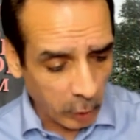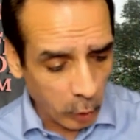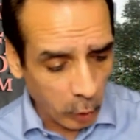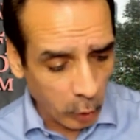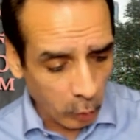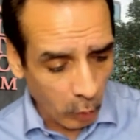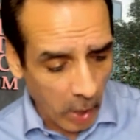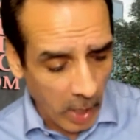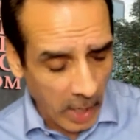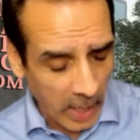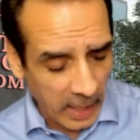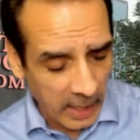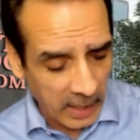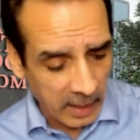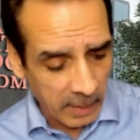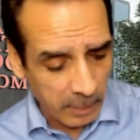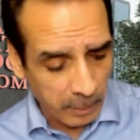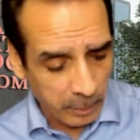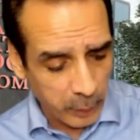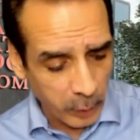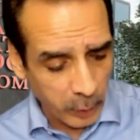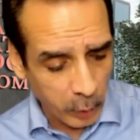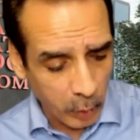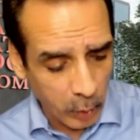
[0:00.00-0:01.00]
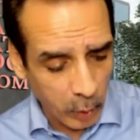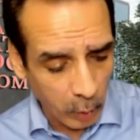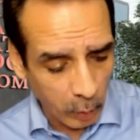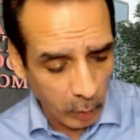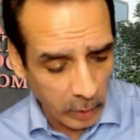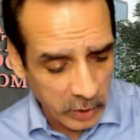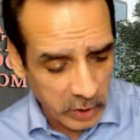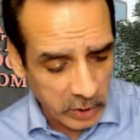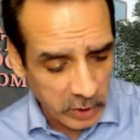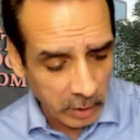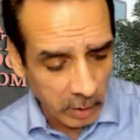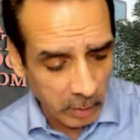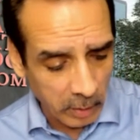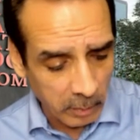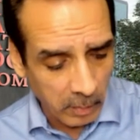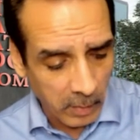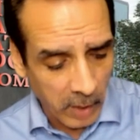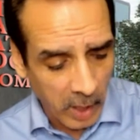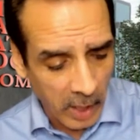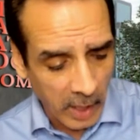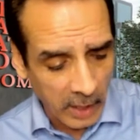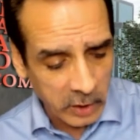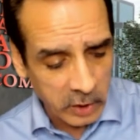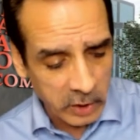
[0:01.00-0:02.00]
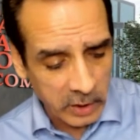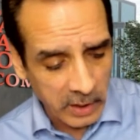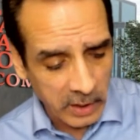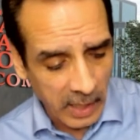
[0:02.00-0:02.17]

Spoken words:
crying and boo-hooing so much